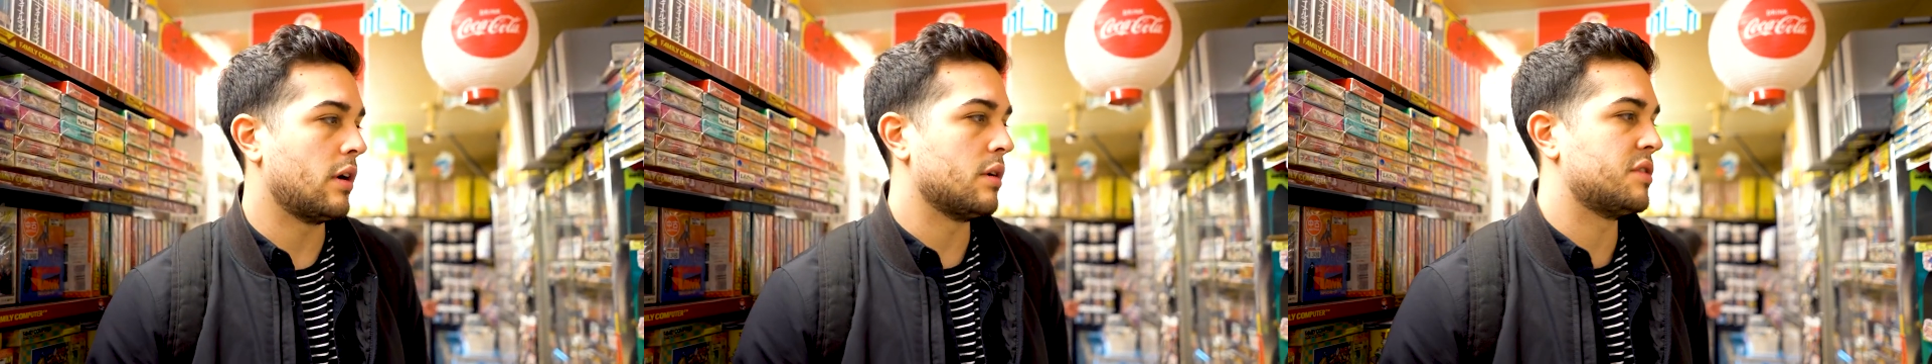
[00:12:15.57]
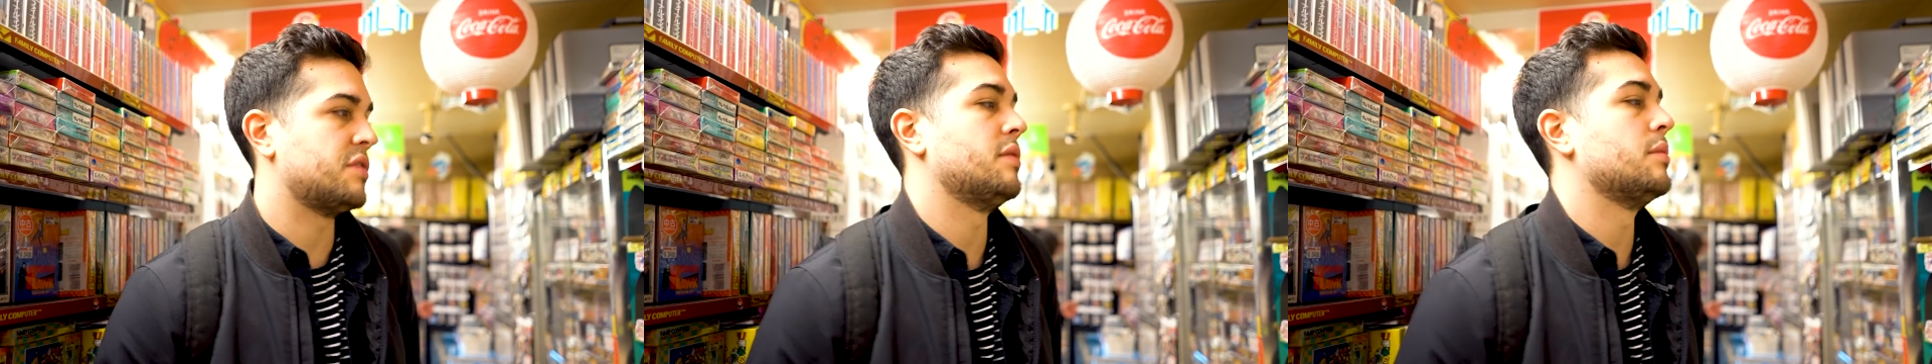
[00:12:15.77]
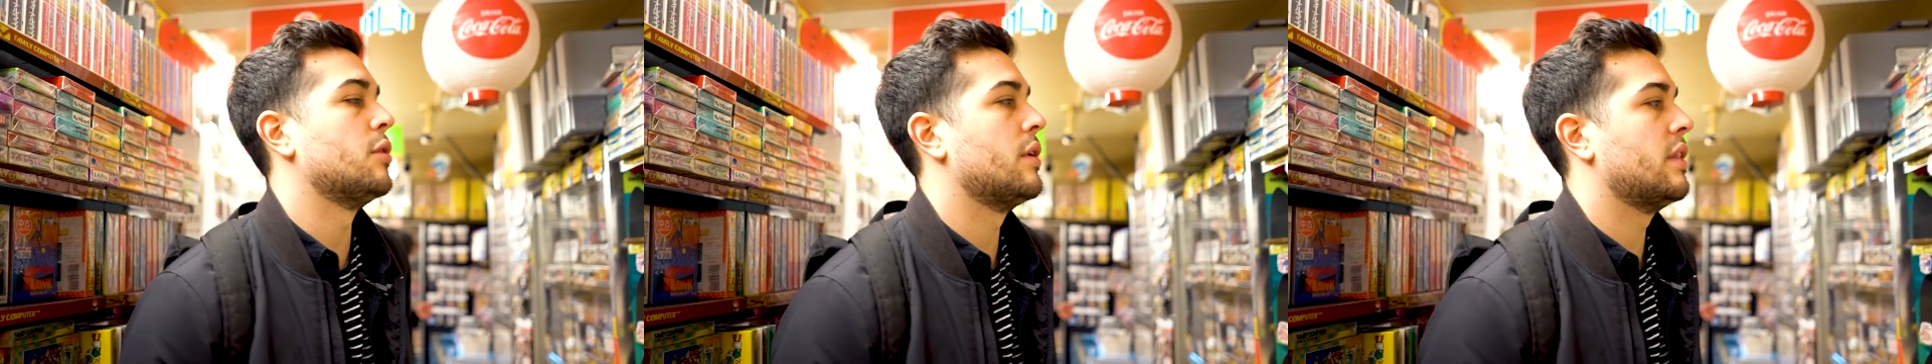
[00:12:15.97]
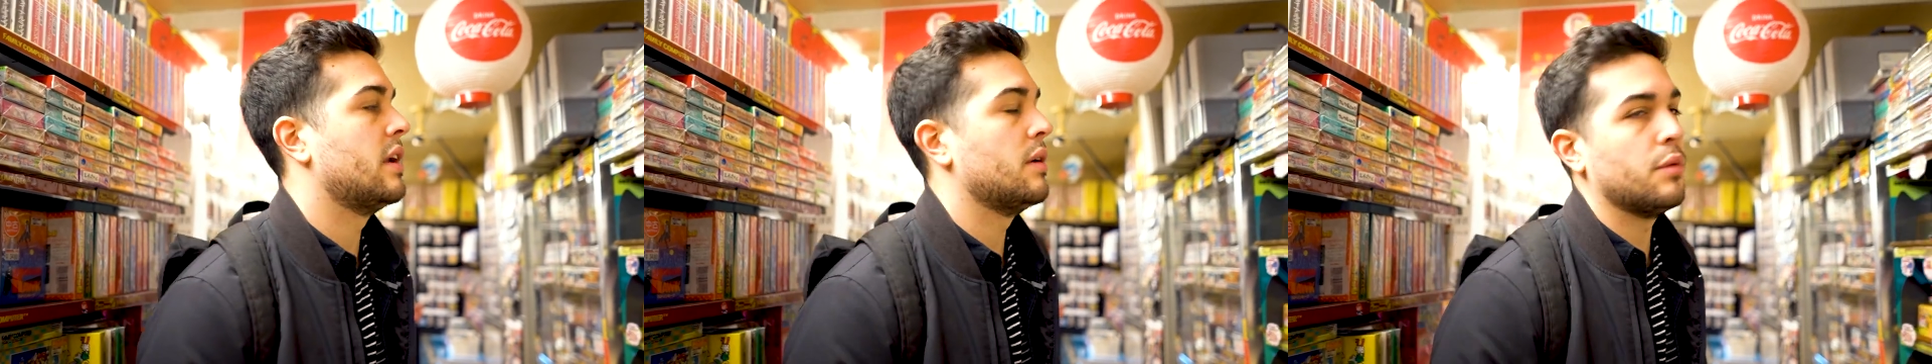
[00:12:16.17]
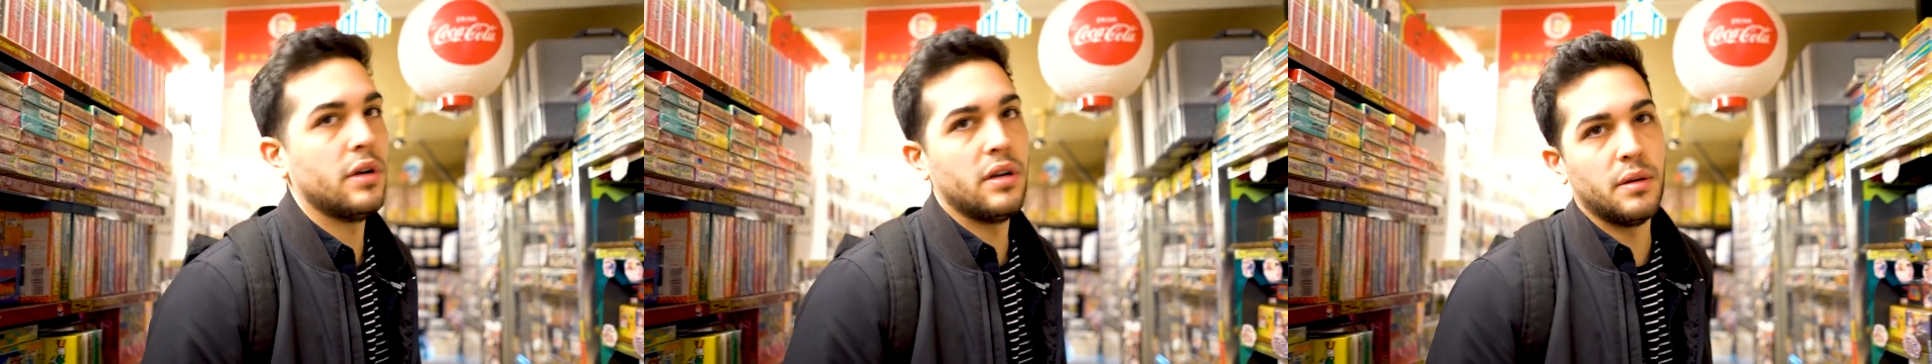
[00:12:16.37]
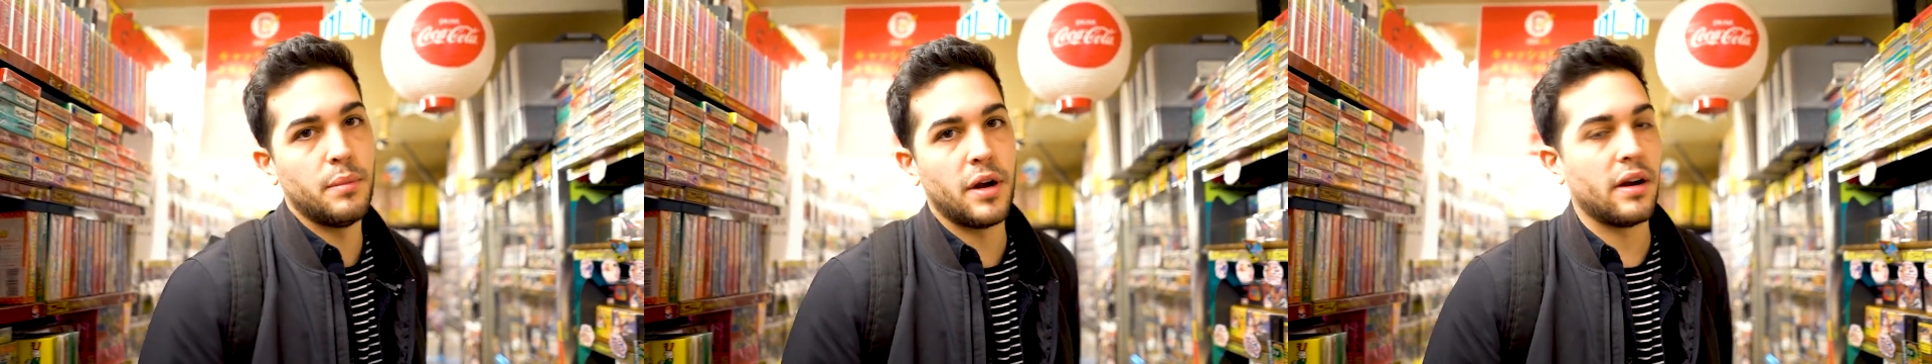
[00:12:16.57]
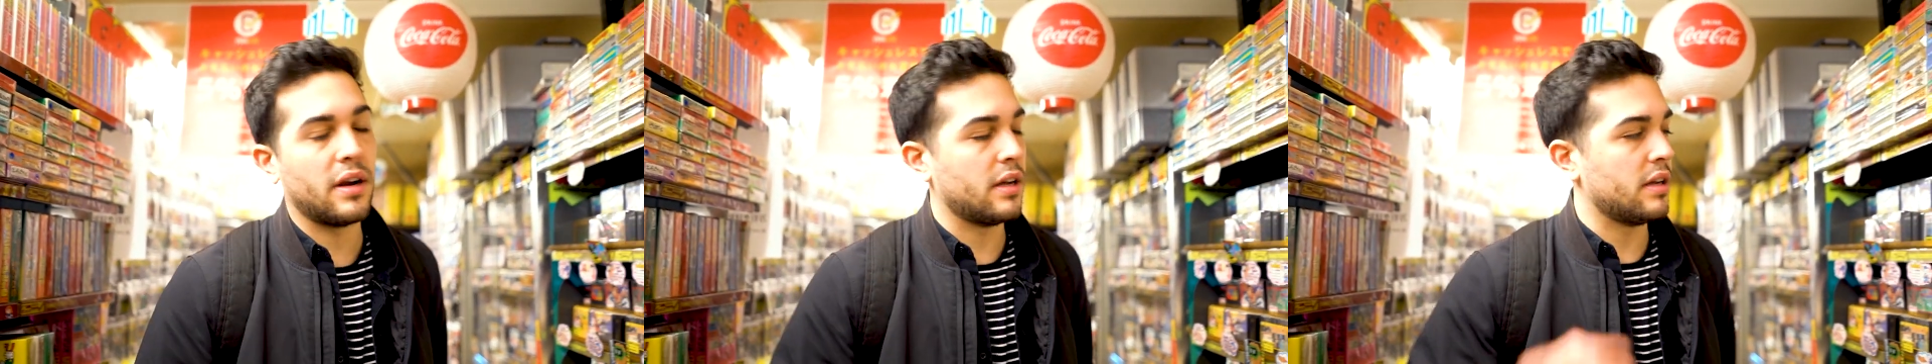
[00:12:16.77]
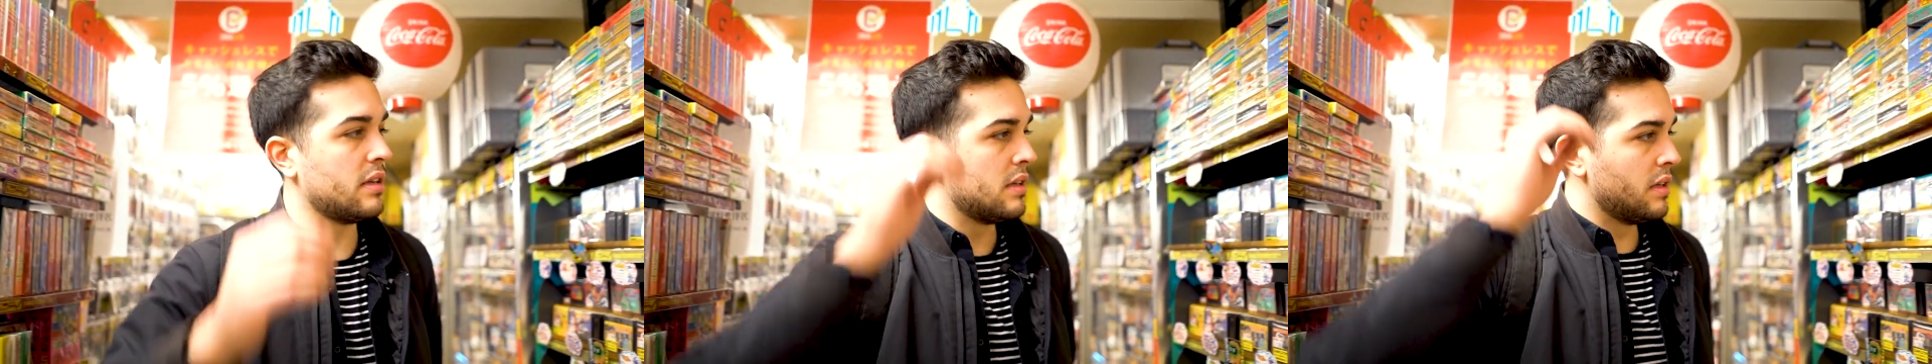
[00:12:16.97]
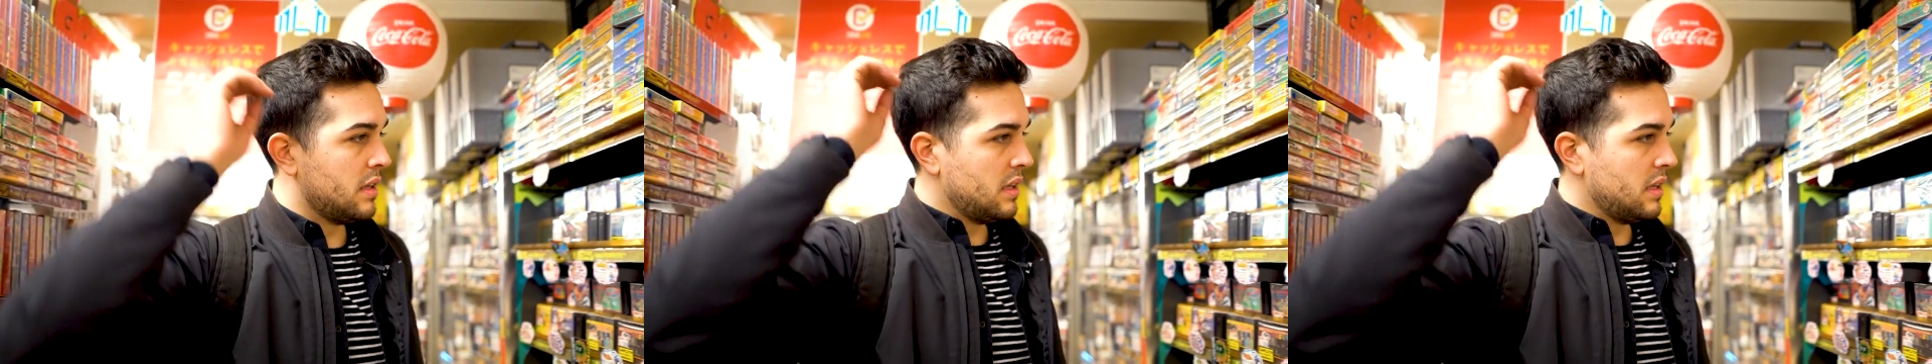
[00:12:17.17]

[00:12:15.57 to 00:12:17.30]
goes for more than it would in America.